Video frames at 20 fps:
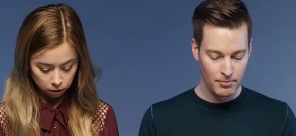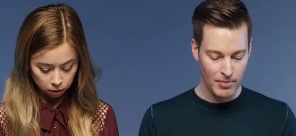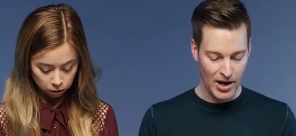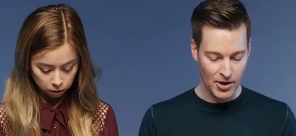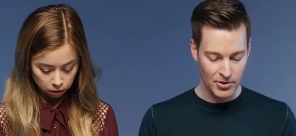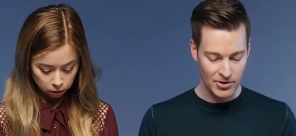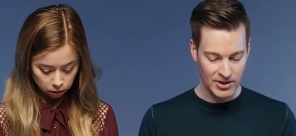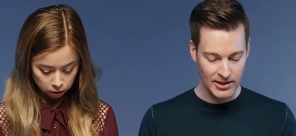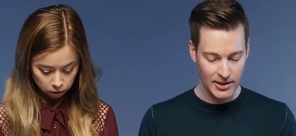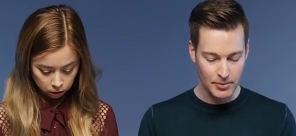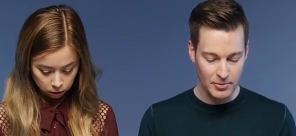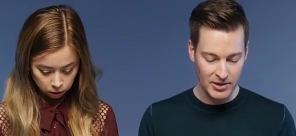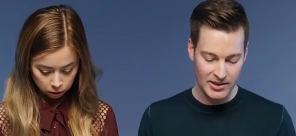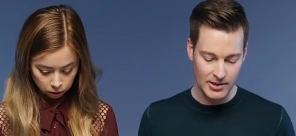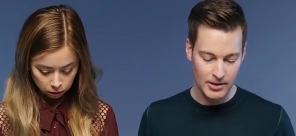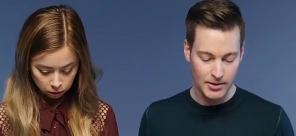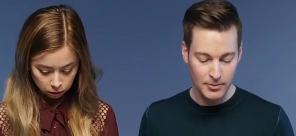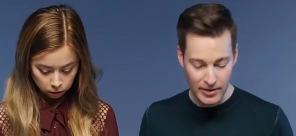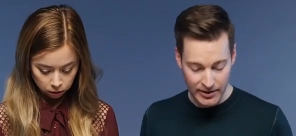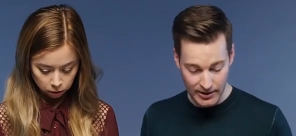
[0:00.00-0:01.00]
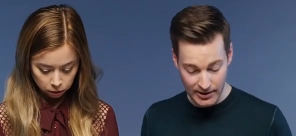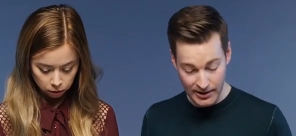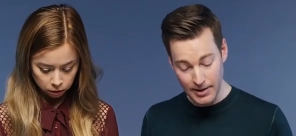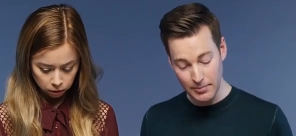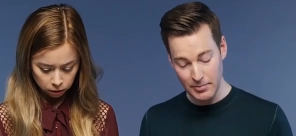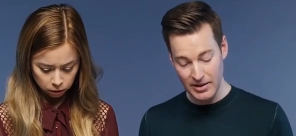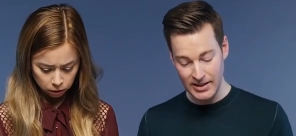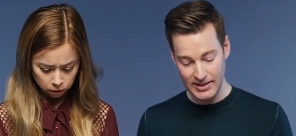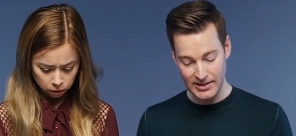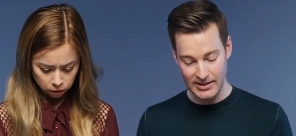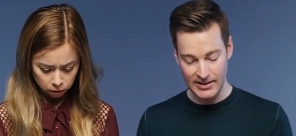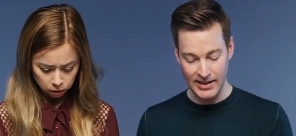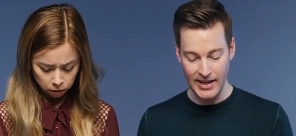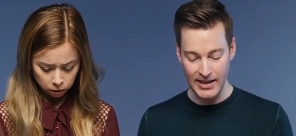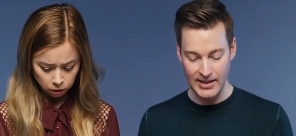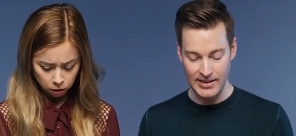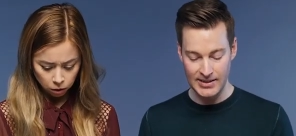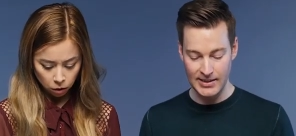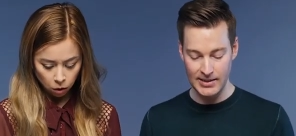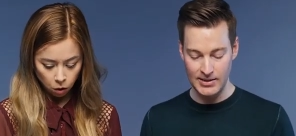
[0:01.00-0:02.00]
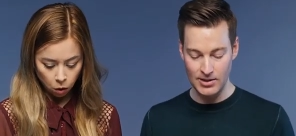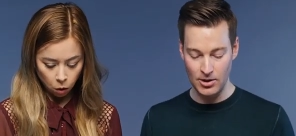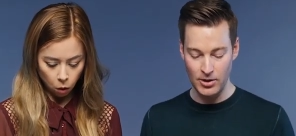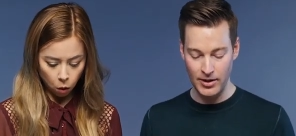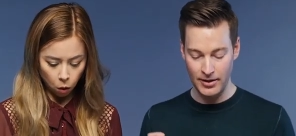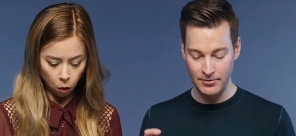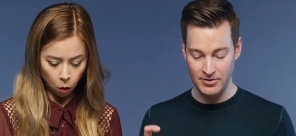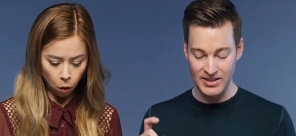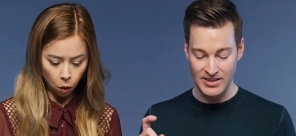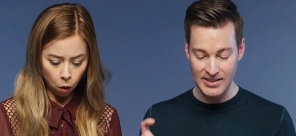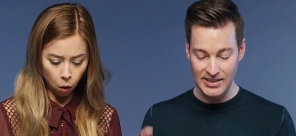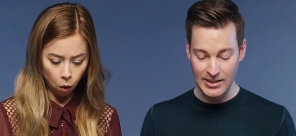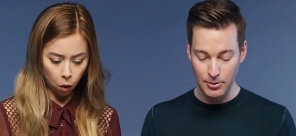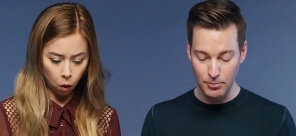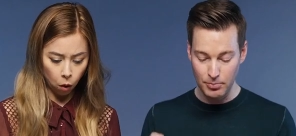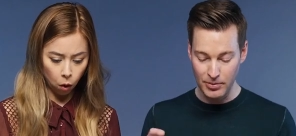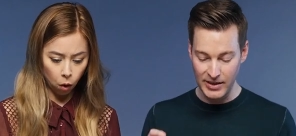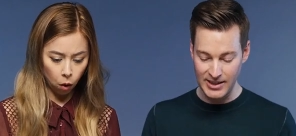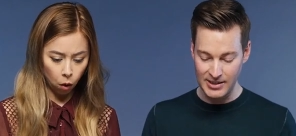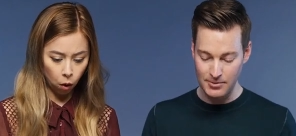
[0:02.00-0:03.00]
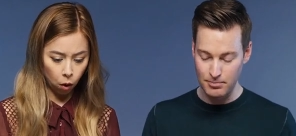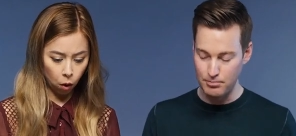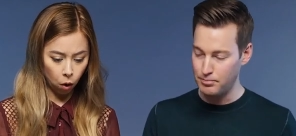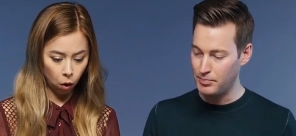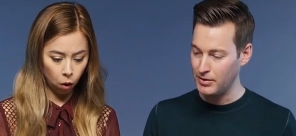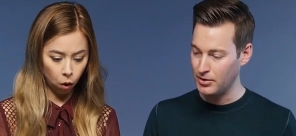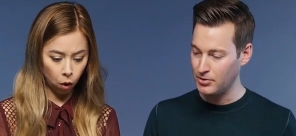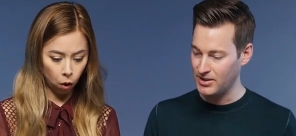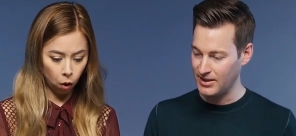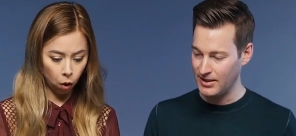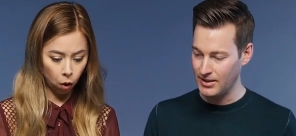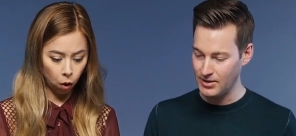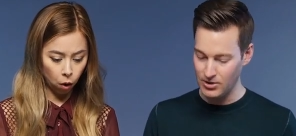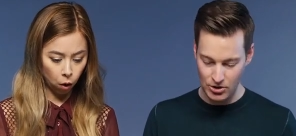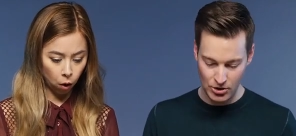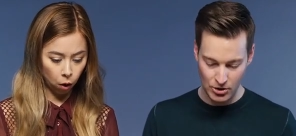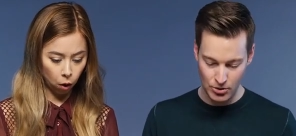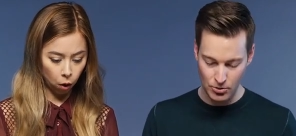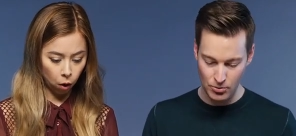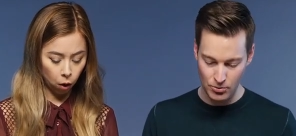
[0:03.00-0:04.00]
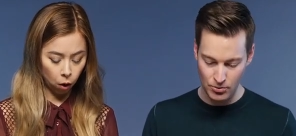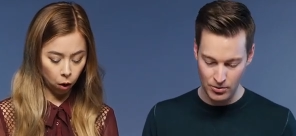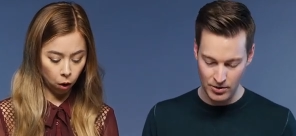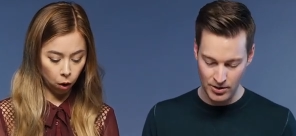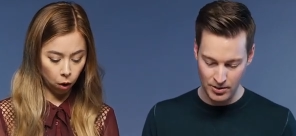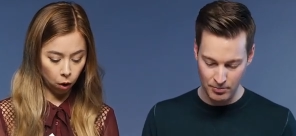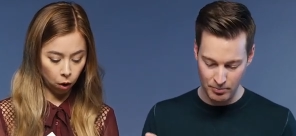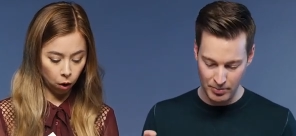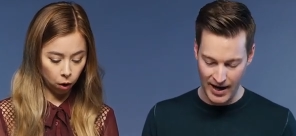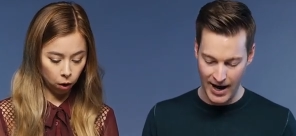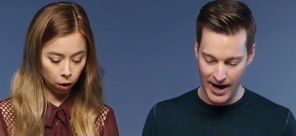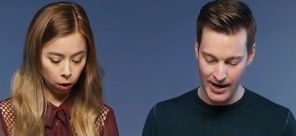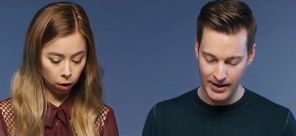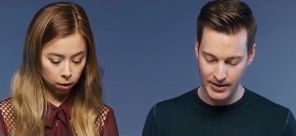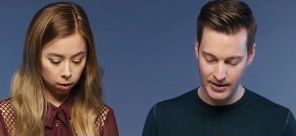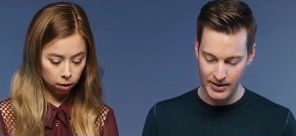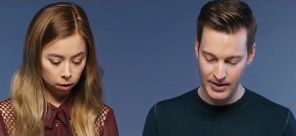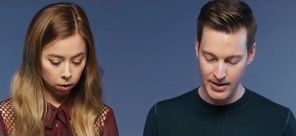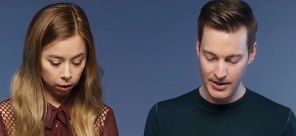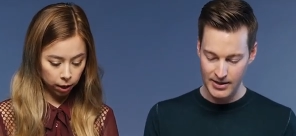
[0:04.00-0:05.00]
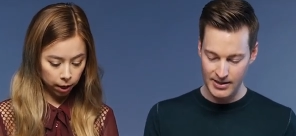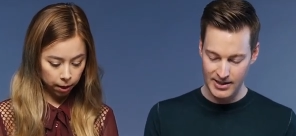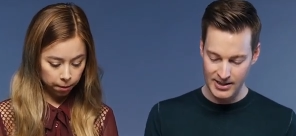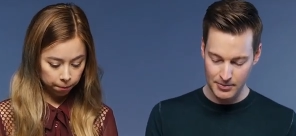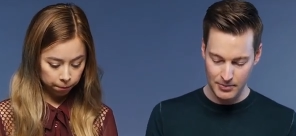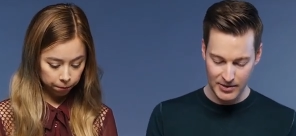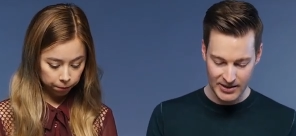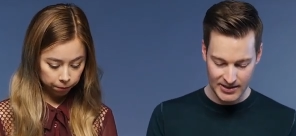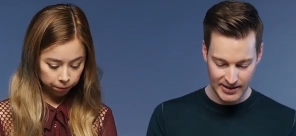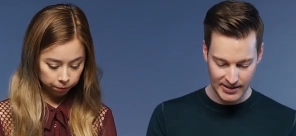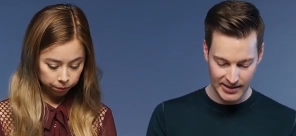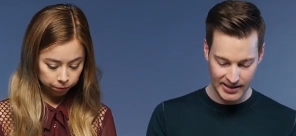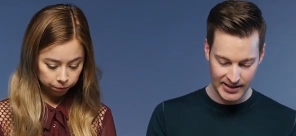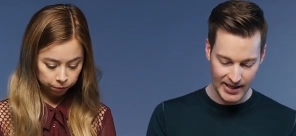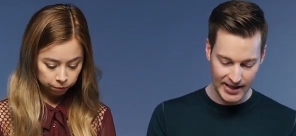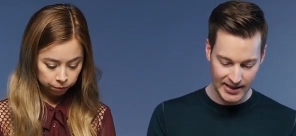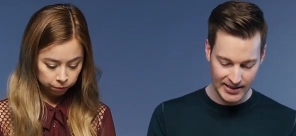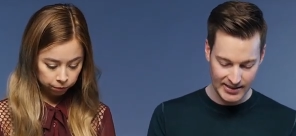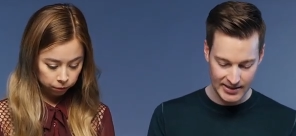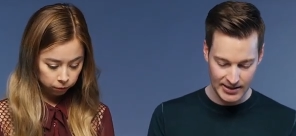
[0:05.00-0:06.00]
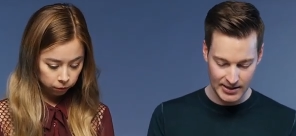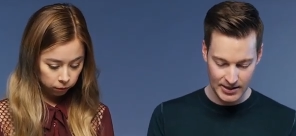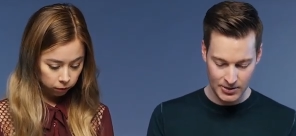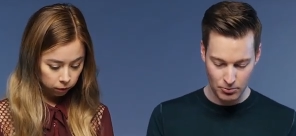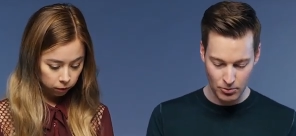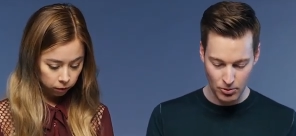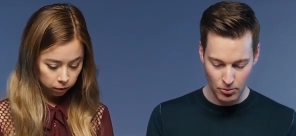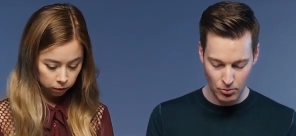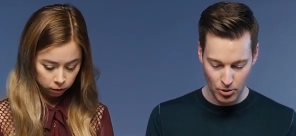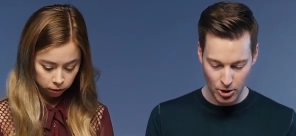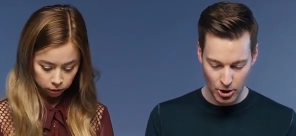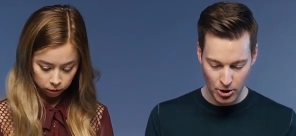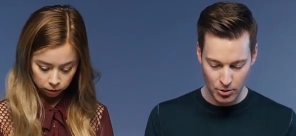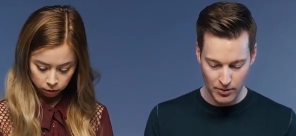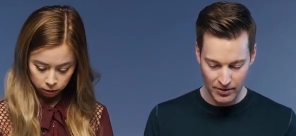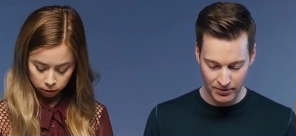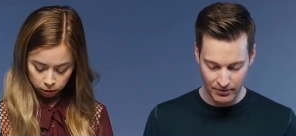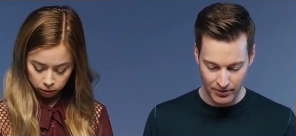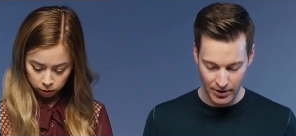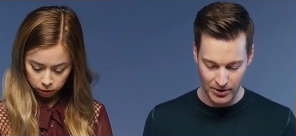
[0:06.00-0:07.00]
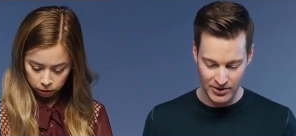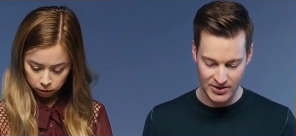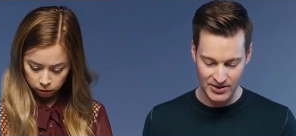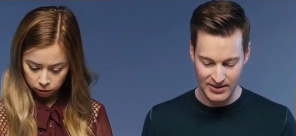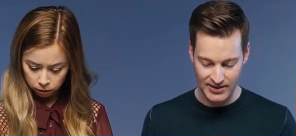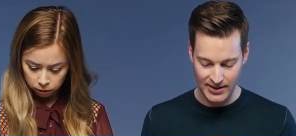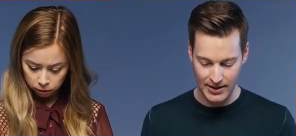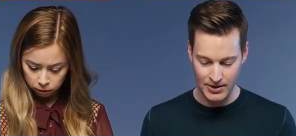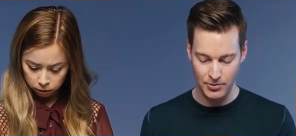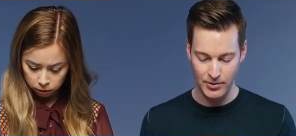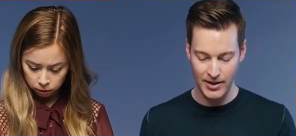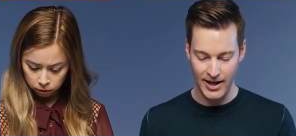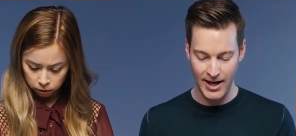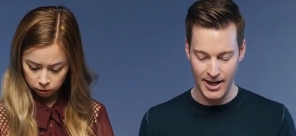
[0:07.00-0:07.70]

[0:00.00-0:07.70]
Speaker 1: Mous limit, limit, limitless cases all have steel plates built into the back. Okay. This means that the cases will work with various accessory